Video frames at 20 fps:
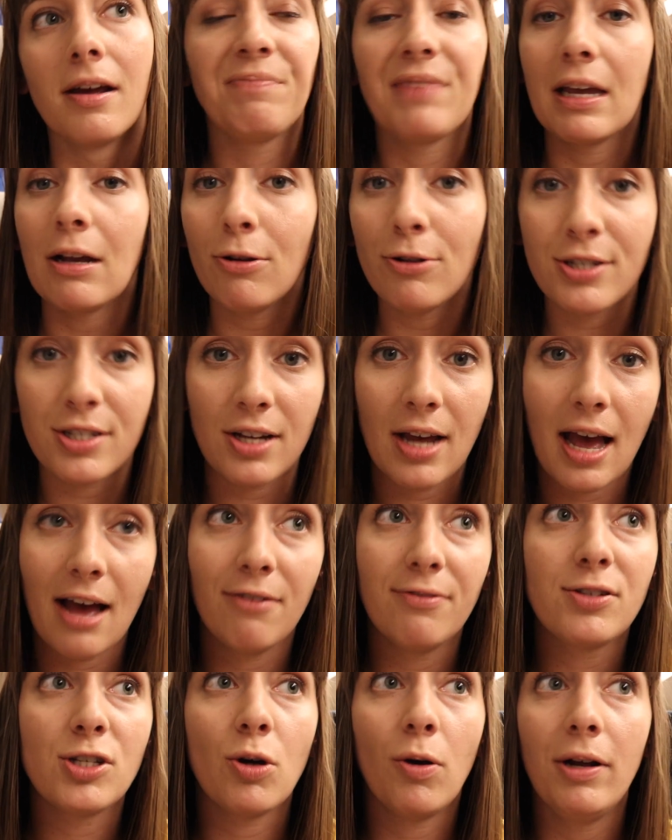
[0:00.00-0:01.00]
They also
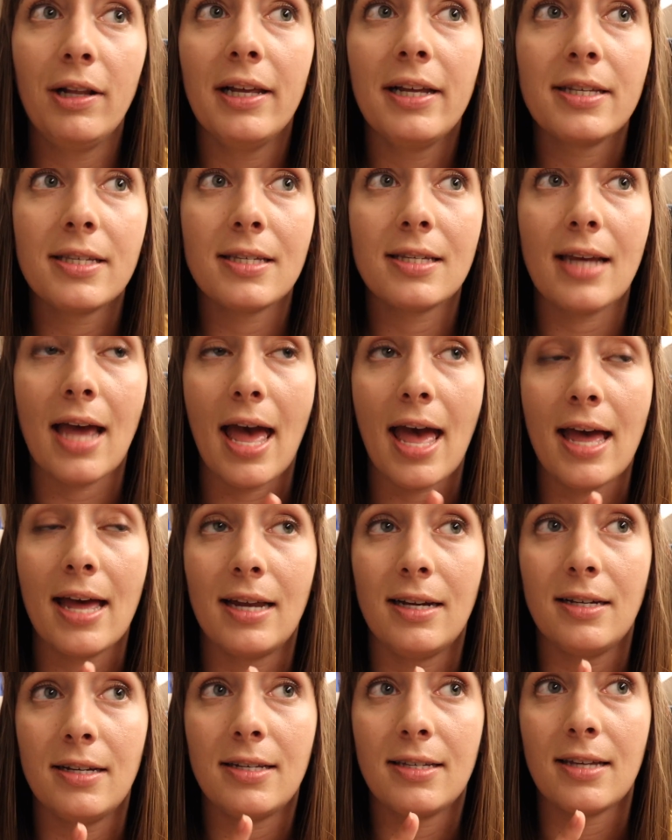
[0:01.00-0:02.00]
have toilets
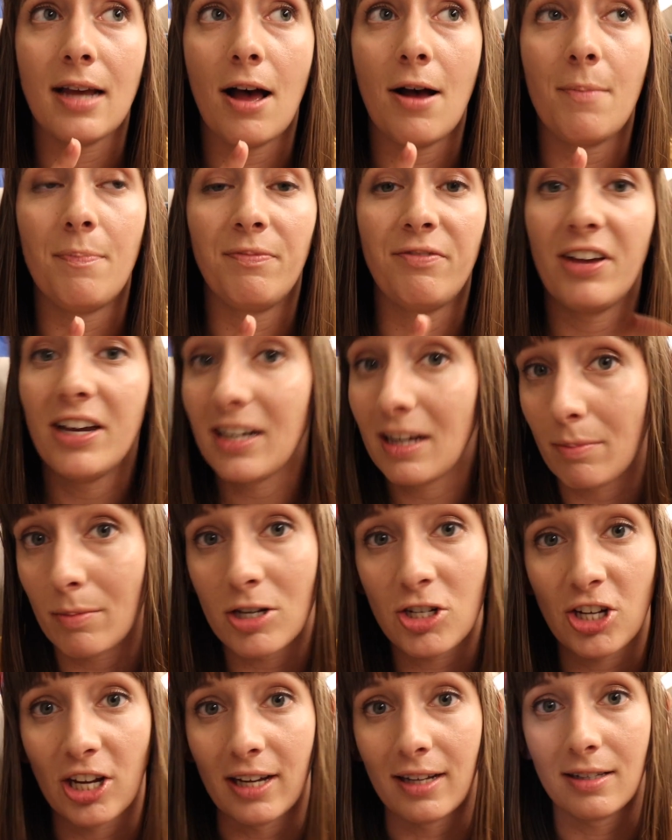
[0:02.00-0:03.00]
and some vending
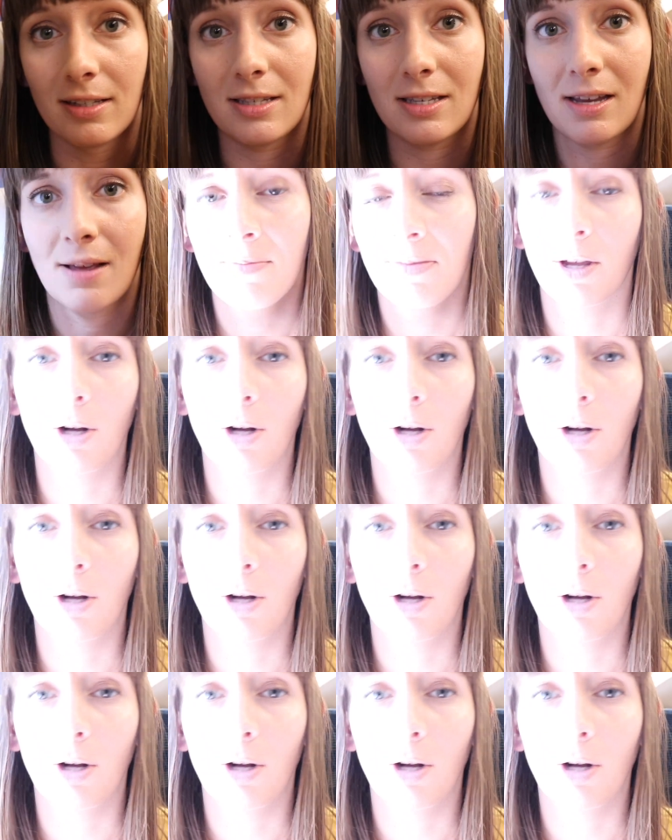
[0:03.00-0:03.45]
machines.